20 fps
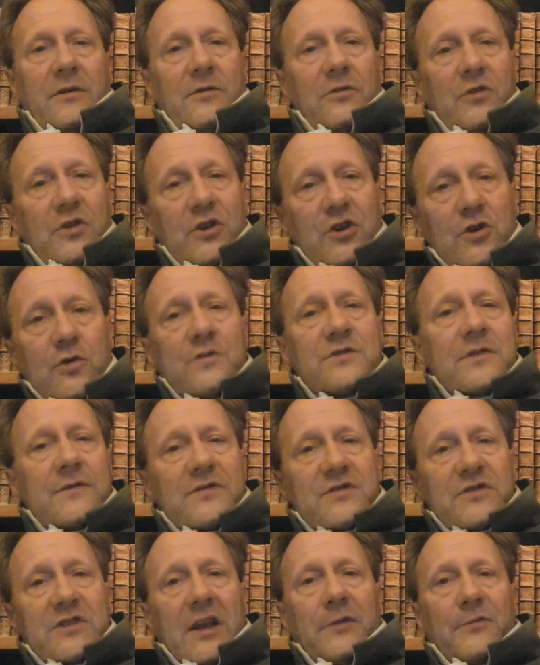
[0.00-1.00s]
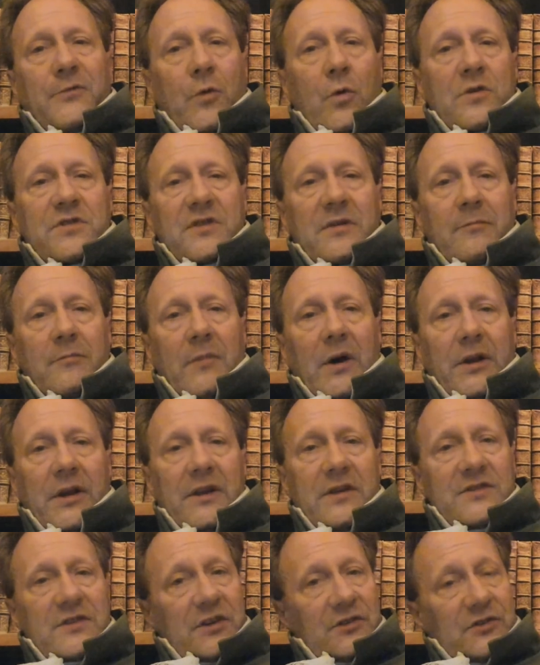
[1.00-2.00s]
the use of state force and money
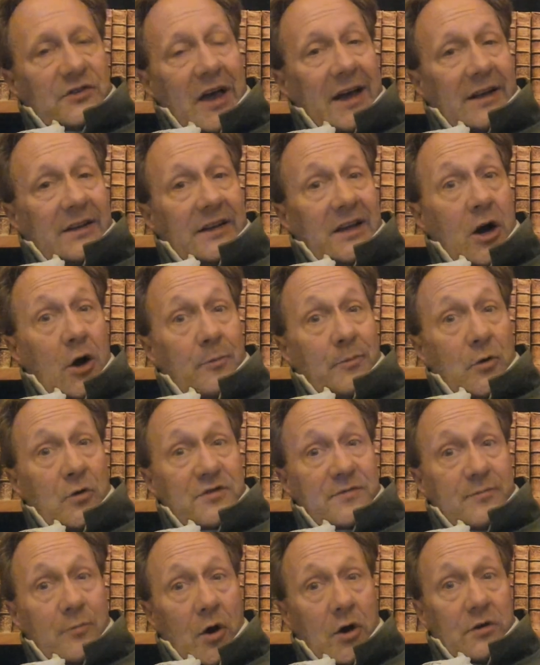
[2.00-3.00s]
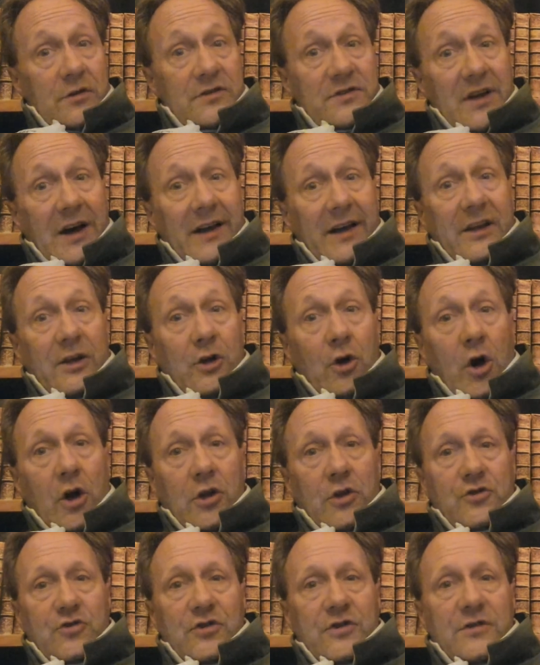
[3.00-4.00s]
is exactly how postmodernist
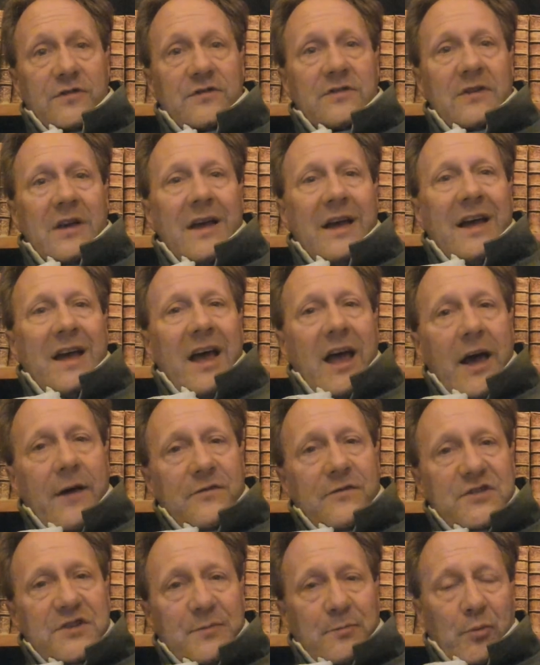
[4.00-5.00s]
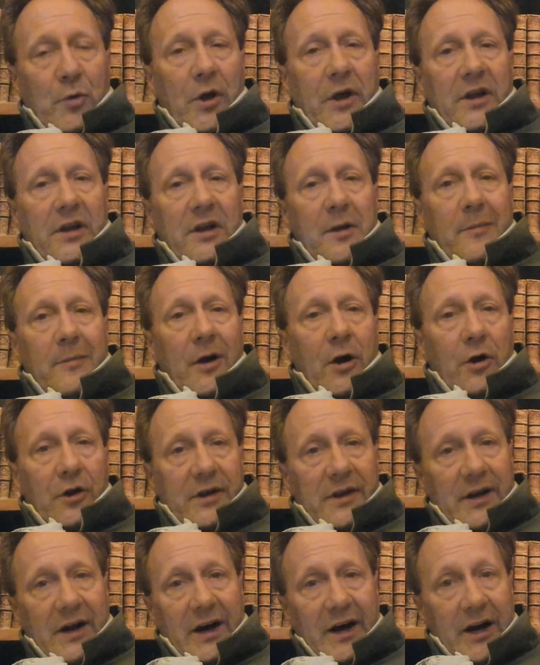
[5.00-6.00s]
ideologies have spread in
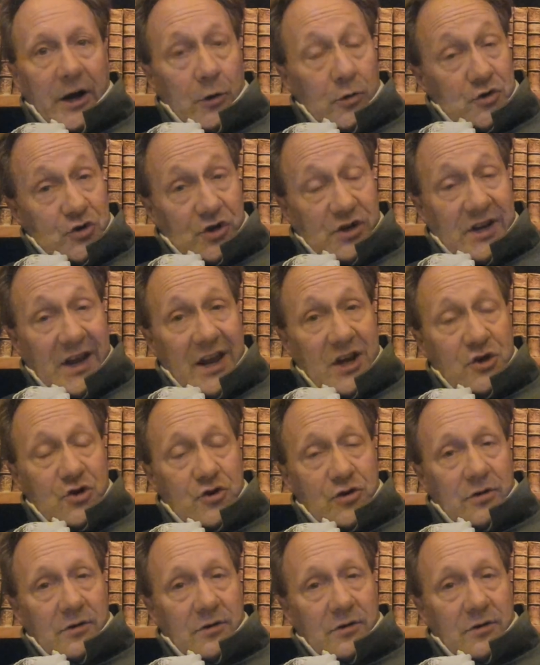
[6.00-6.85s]
American higher education,